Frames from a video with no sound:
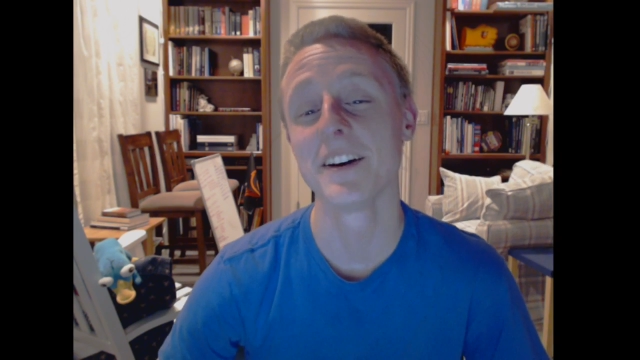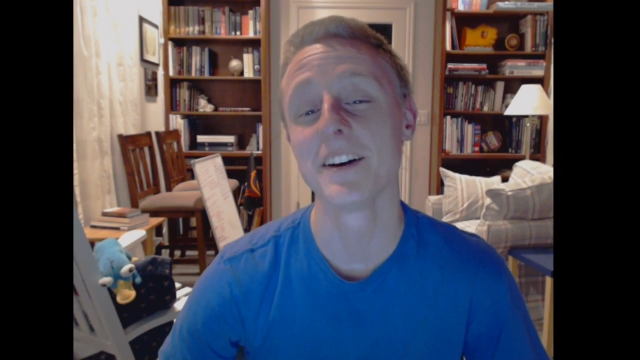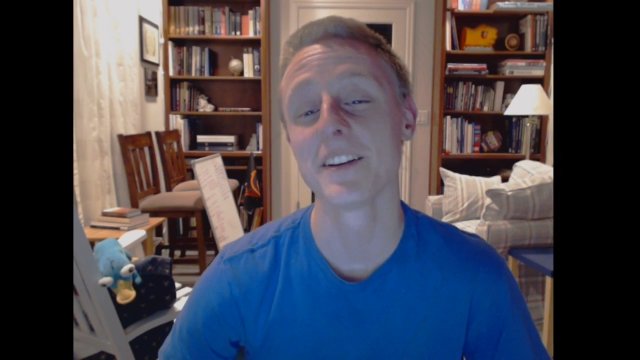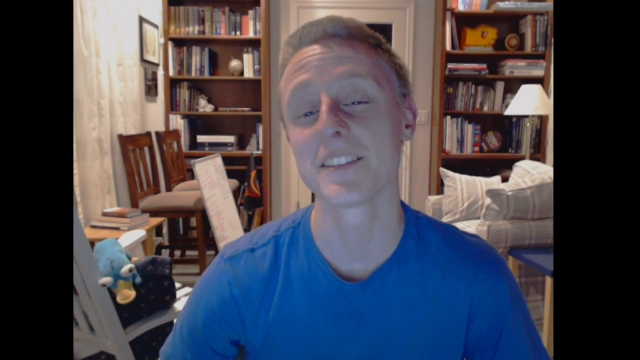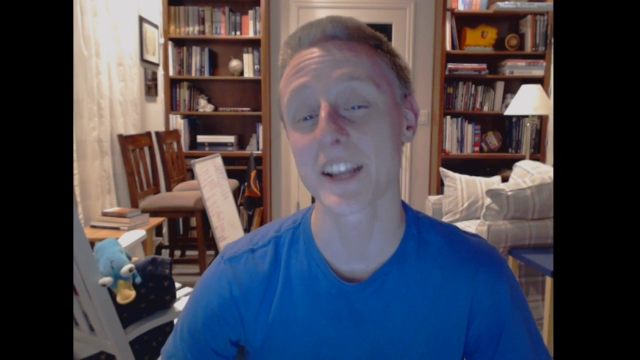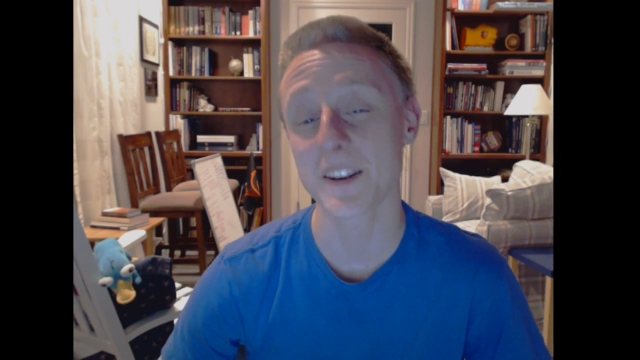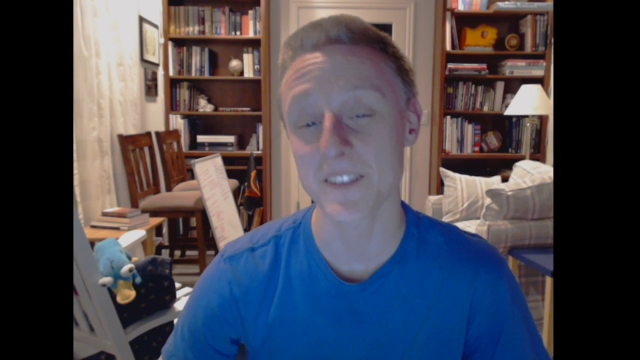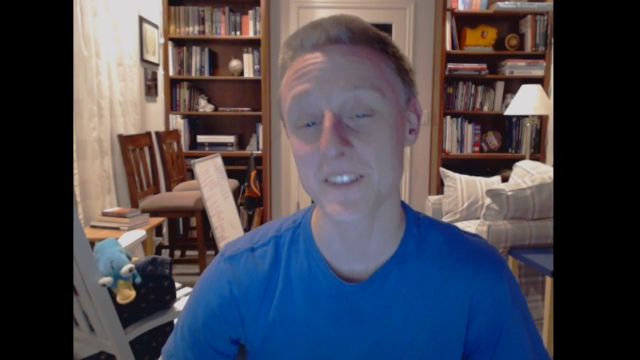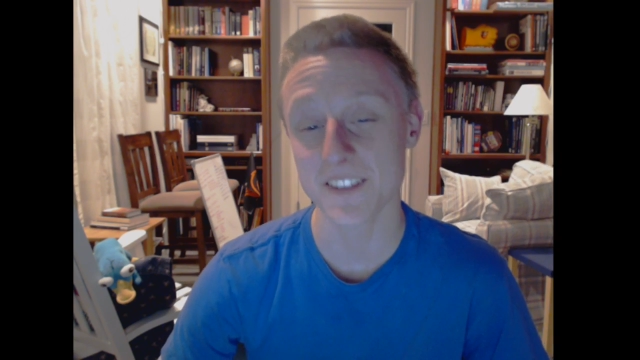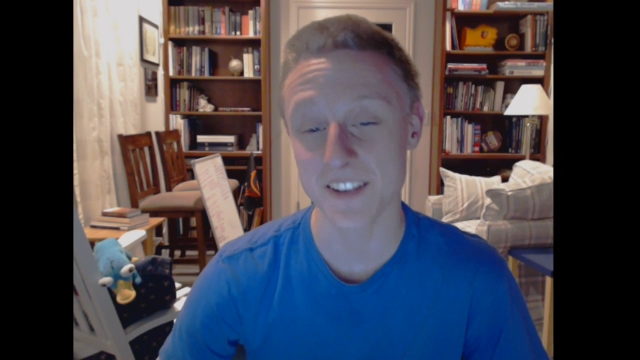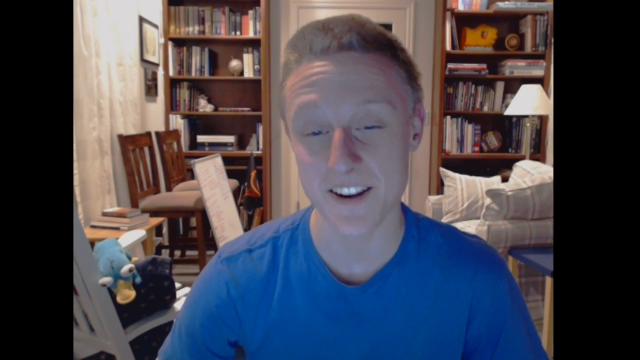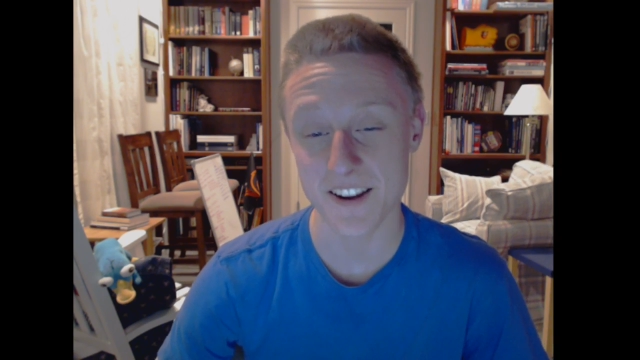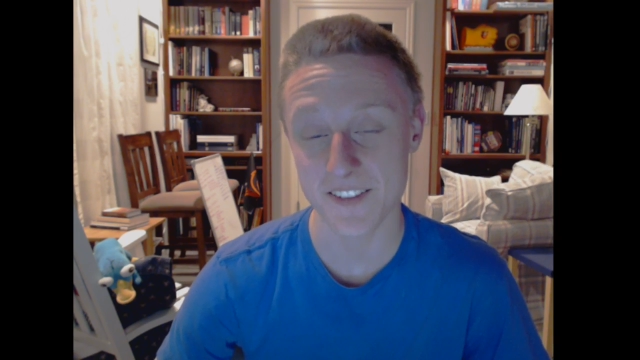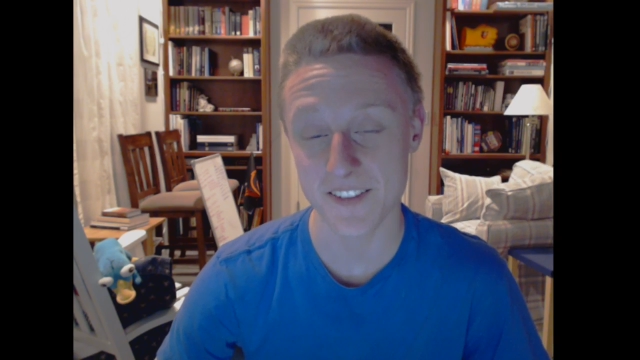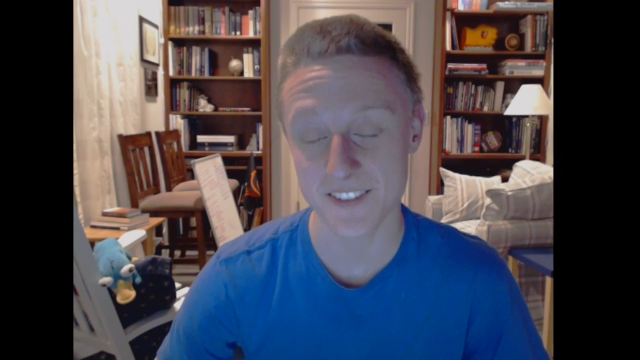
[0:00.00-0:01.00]

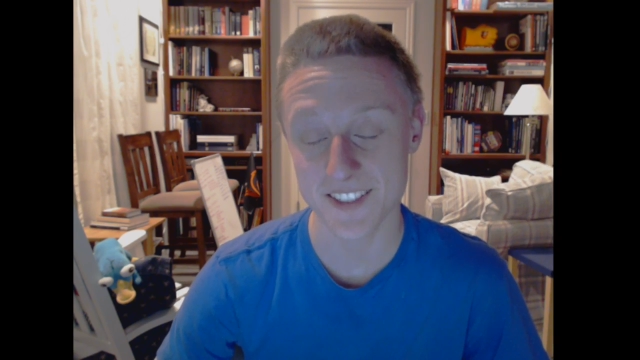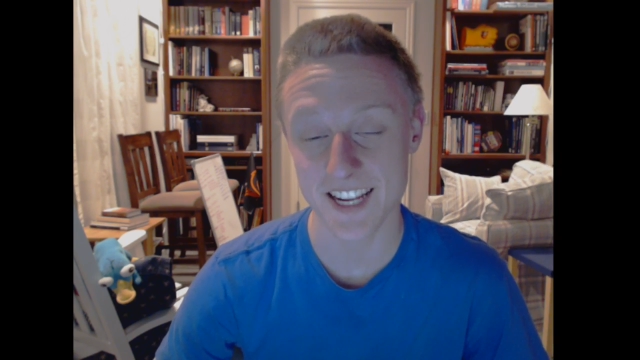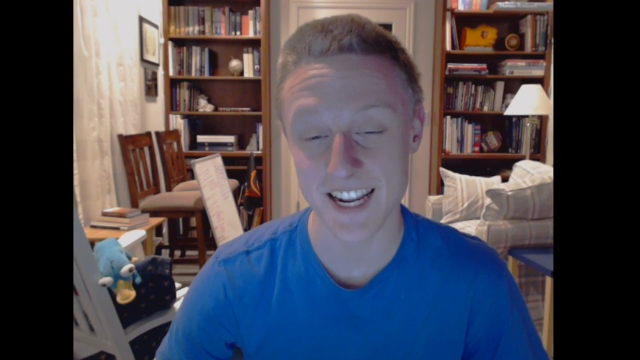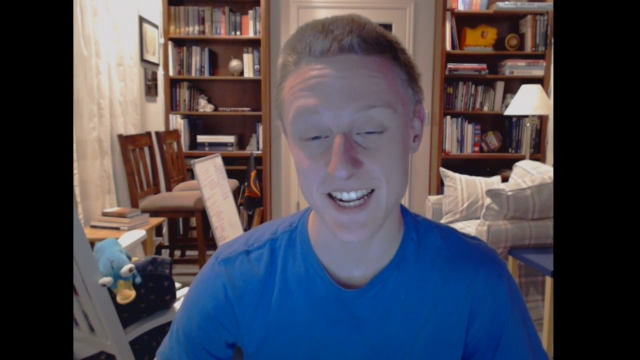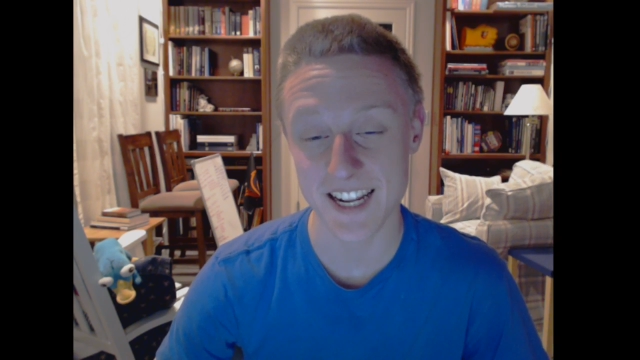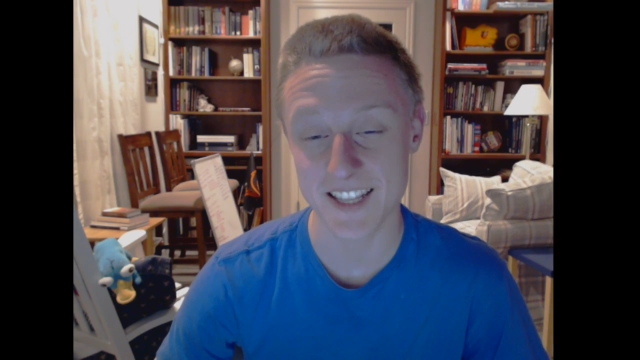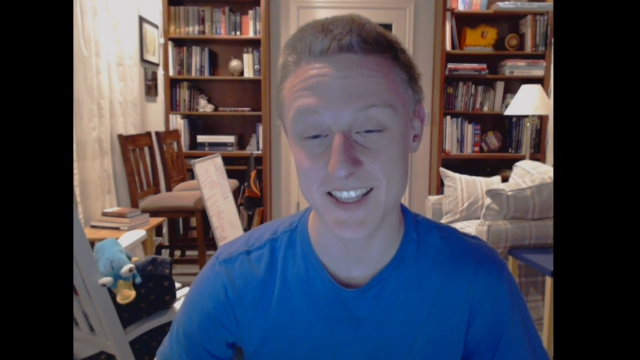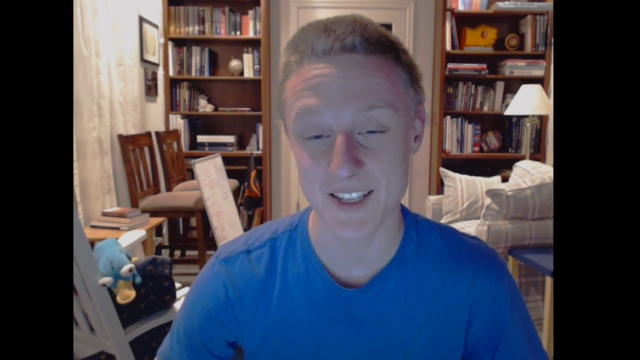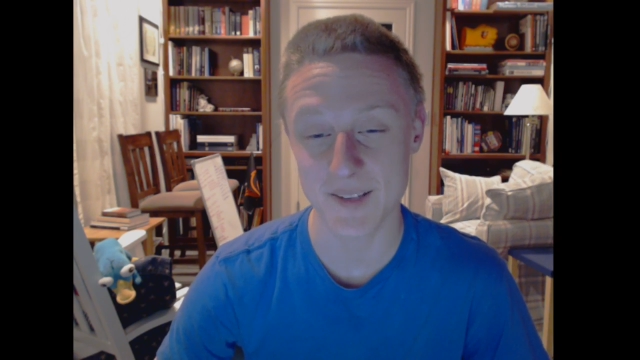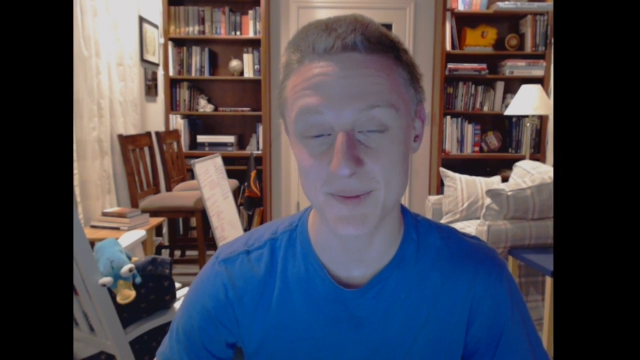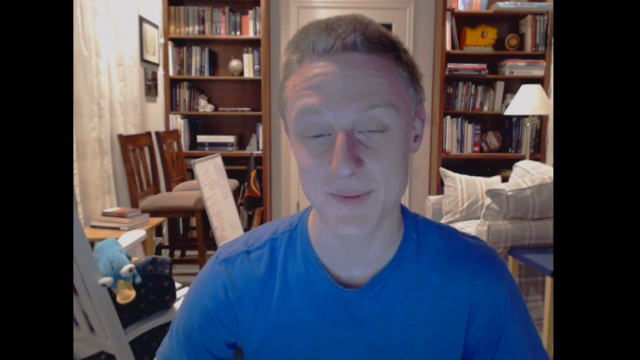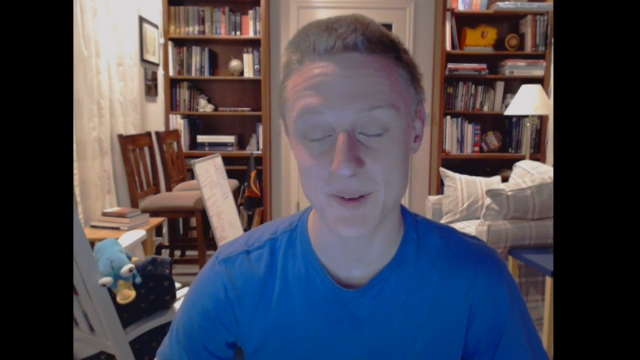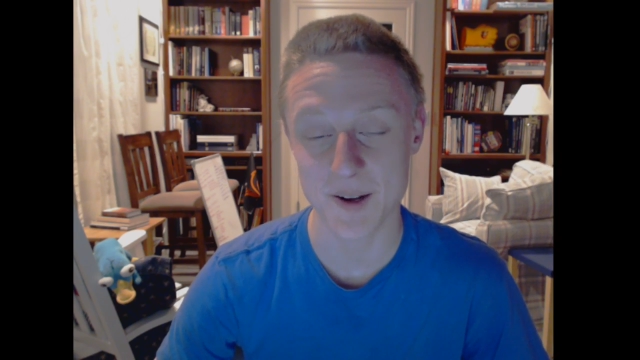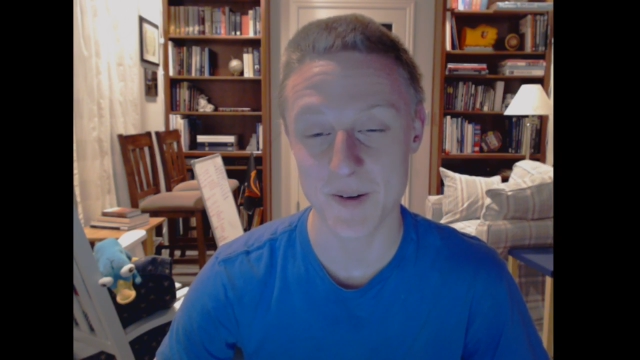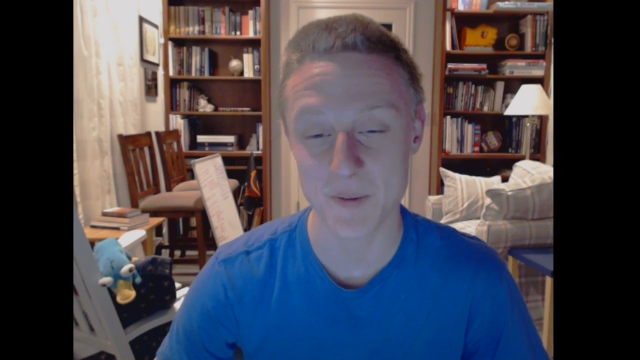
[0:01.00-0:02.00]
Secretary of State at this
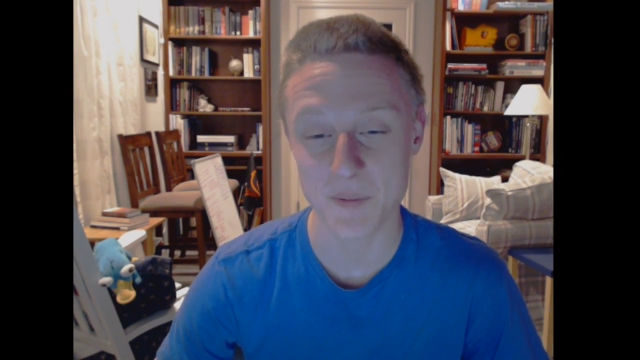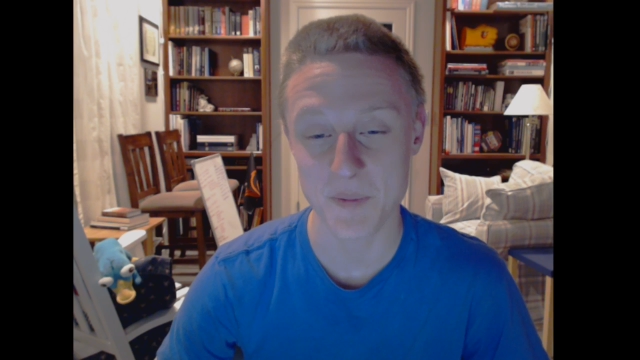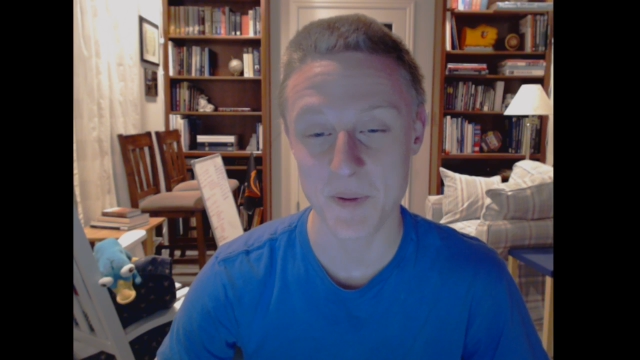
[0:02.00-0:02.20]
point would